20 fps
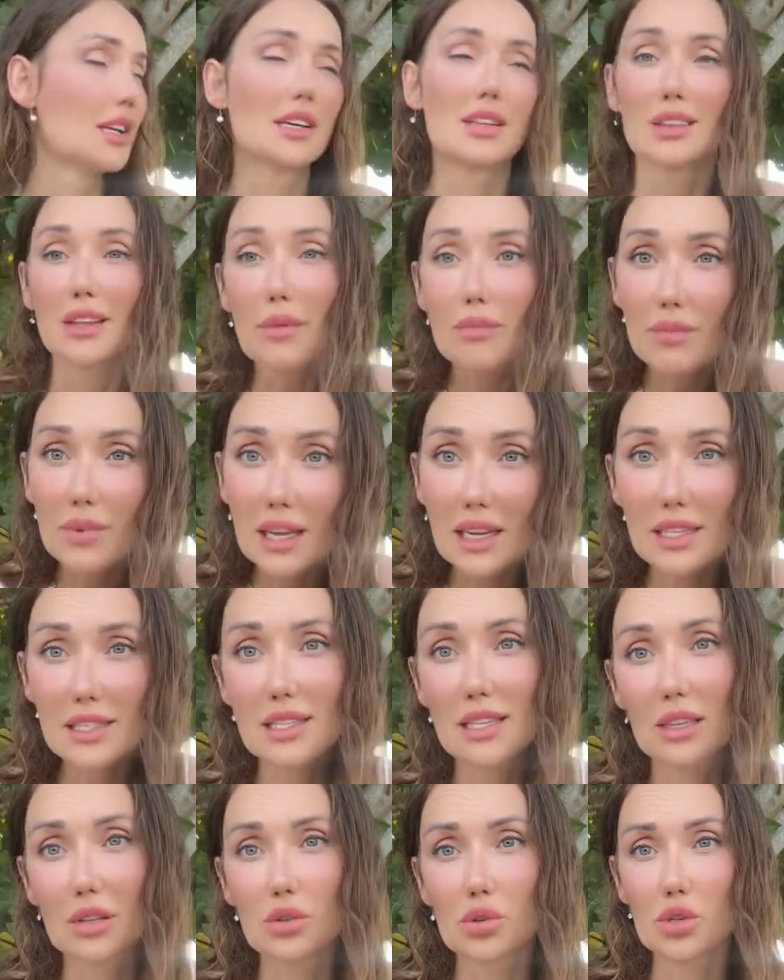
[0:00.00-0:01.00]
the biggest
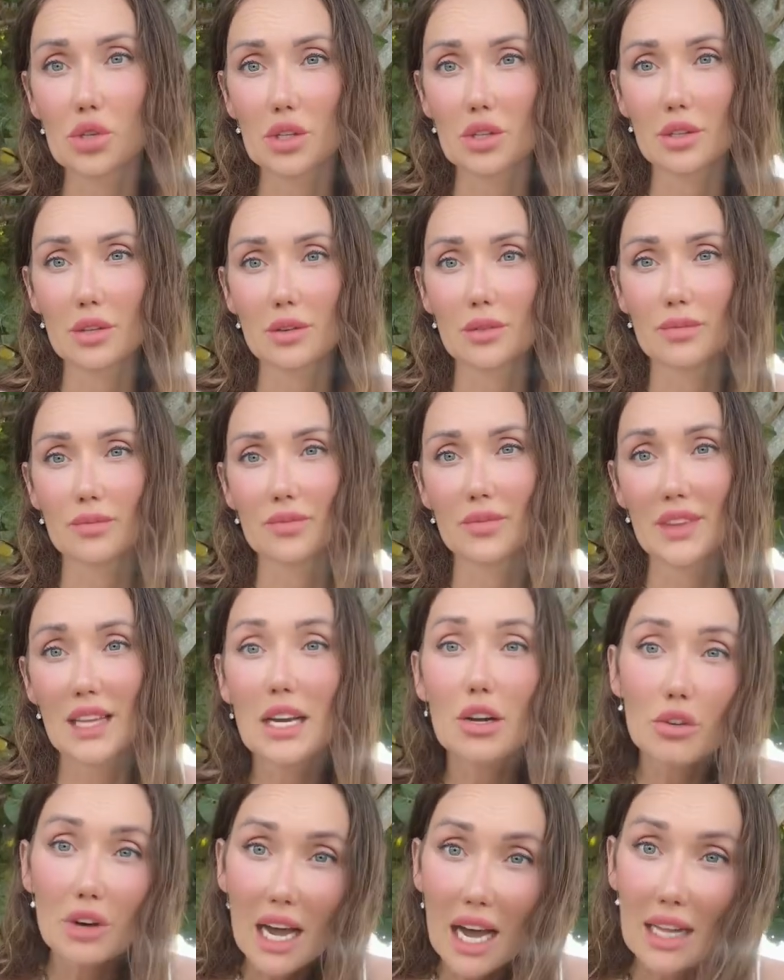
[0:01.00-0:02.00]
illusion. The
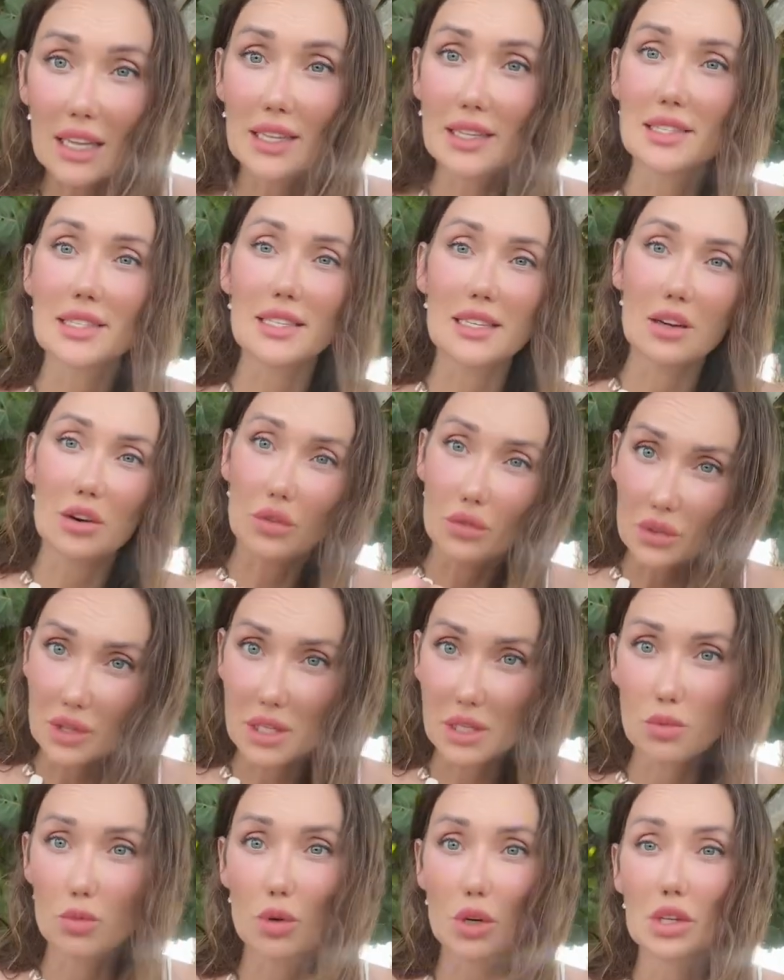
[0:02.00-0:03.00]
reality of
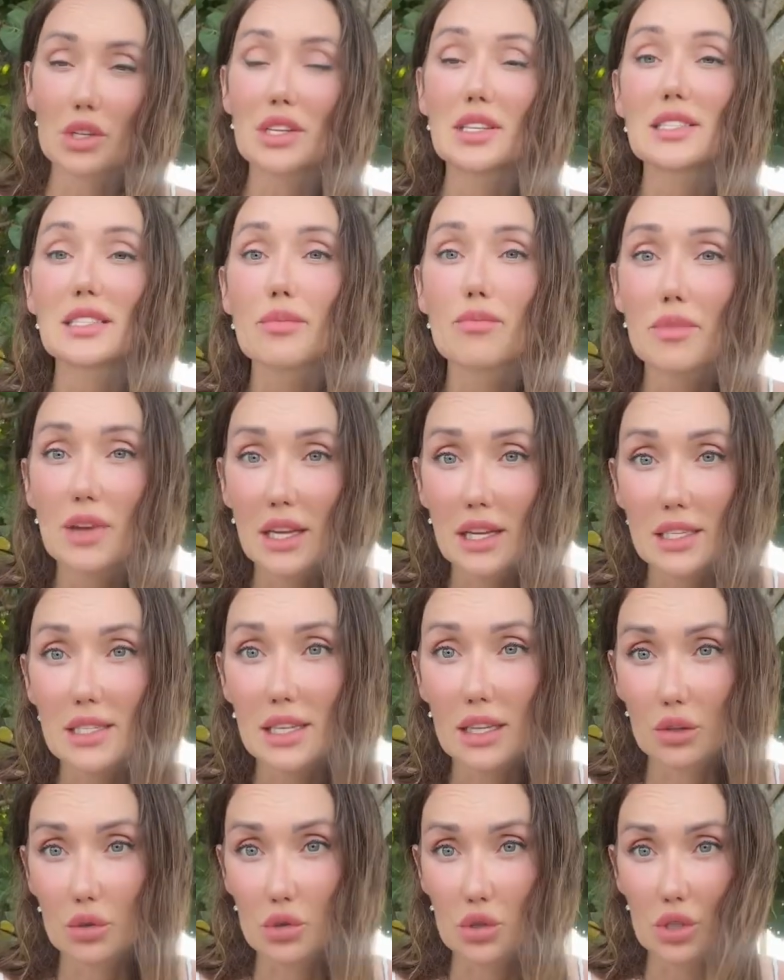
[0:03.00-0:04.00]
this world is the biggest
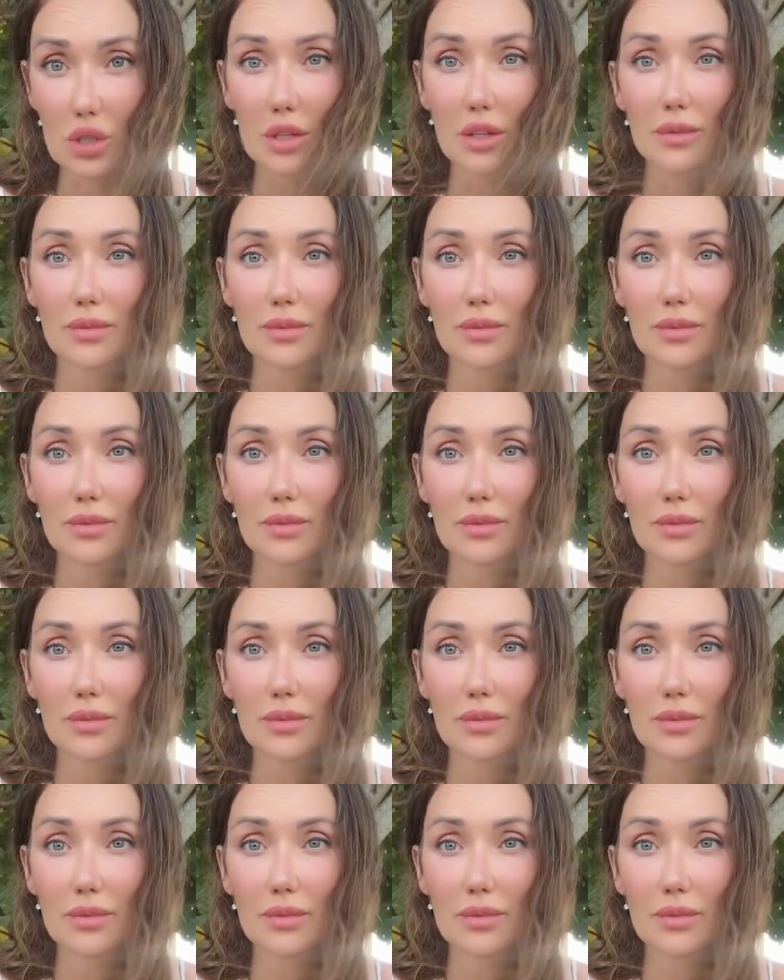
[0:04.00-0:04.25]
illusion.